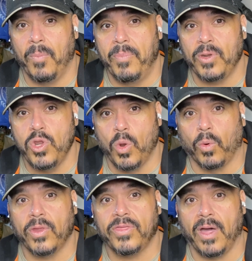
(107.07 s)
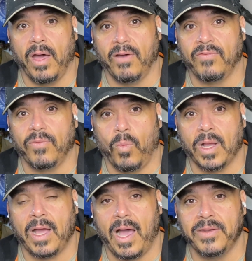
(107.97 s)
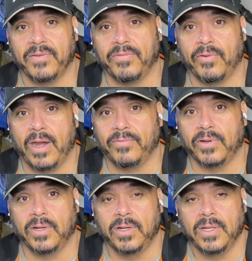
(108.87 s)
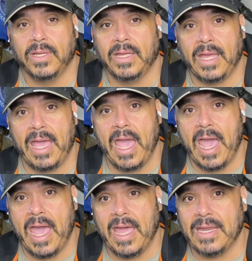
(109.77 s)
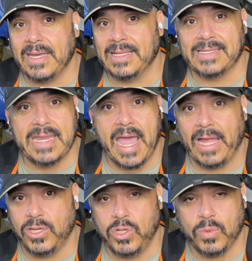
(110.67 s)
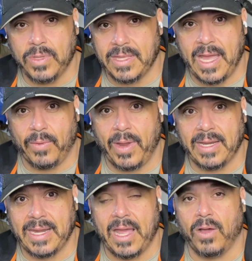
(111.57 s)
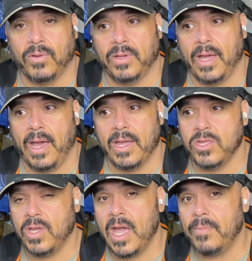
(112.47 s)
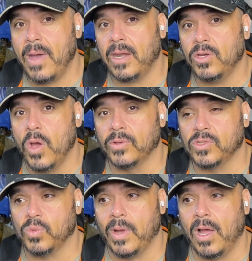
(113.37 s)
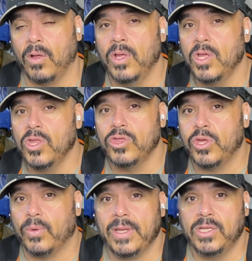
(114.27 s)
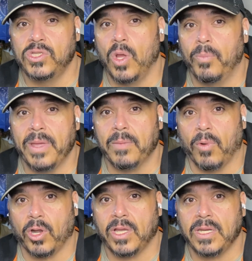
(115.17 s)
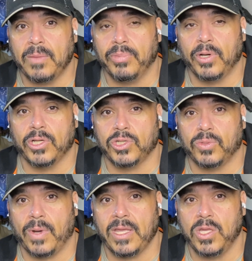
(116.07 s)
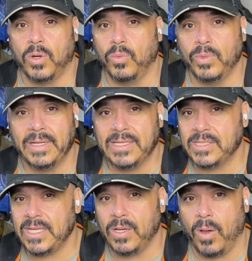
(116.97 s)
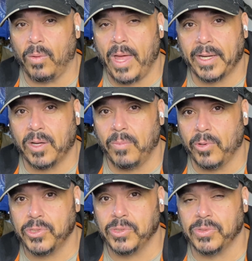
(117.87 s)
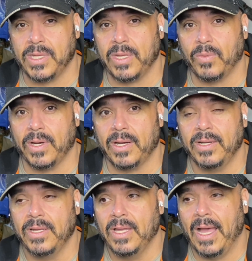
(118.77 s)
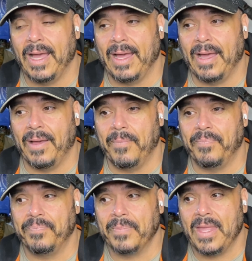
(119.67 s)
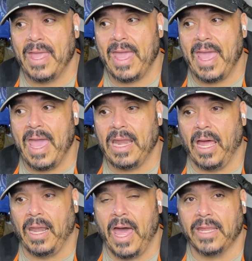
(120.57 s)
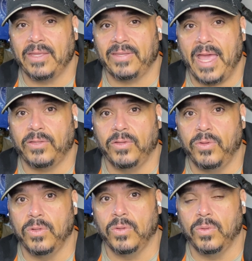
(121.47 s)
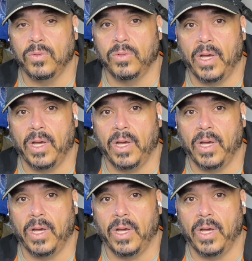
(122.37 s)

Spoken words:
north of Wakanda Forever, and it's not doing that right now. And you might have noticed as well, there is no big marketing push, right? You don't really see a whole lot of commercials anywhere. And a lot of this had to do